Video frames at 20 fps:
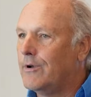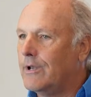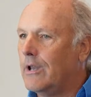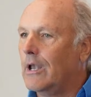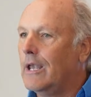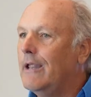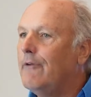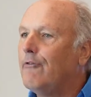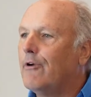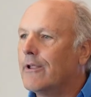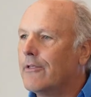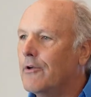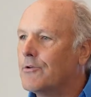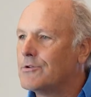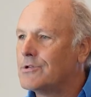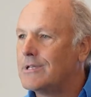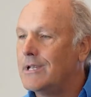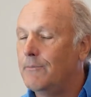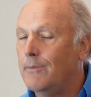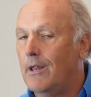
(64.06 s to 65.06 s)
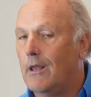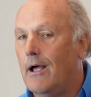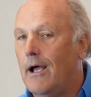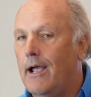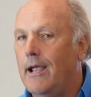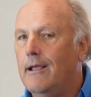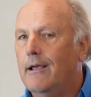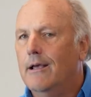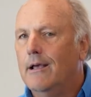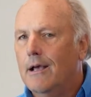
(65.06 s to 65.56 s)
delivering those
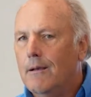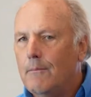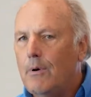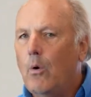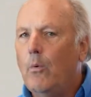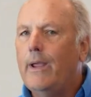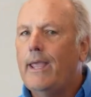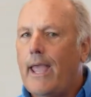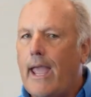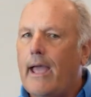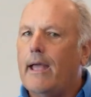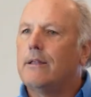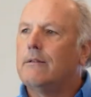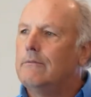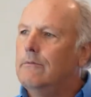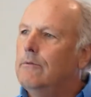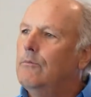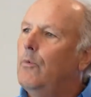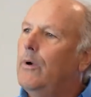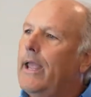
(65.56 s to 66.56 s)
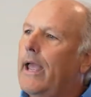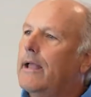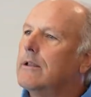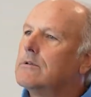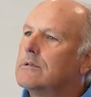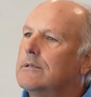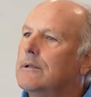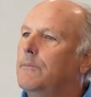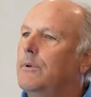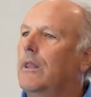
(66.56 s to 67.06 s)
stimuli. But we had
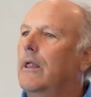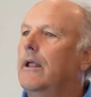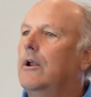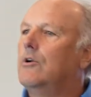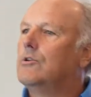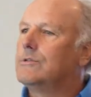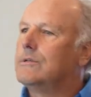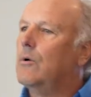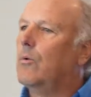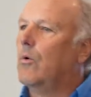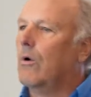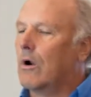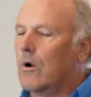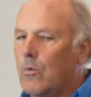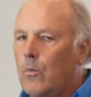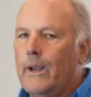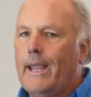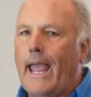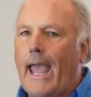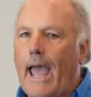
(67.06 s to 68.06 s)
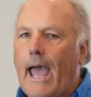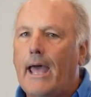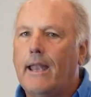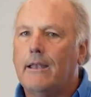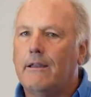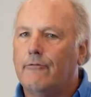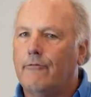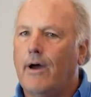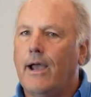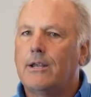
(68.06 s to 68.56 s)
stimulators that worked. We
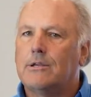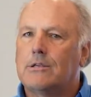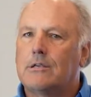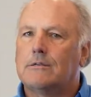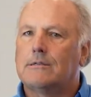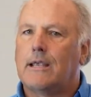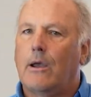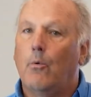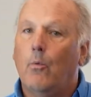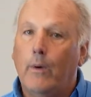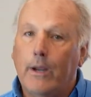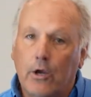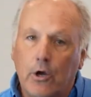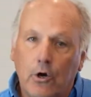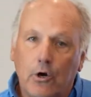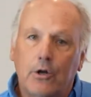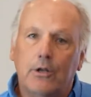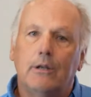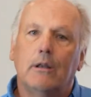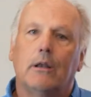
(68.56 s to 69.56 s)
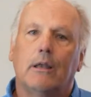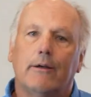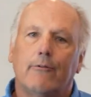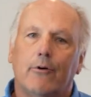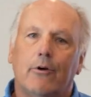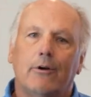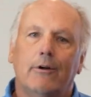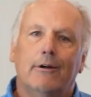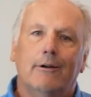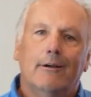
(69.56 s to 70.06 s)
had devices that we could
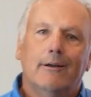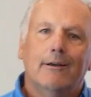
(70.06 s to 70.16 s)
deliver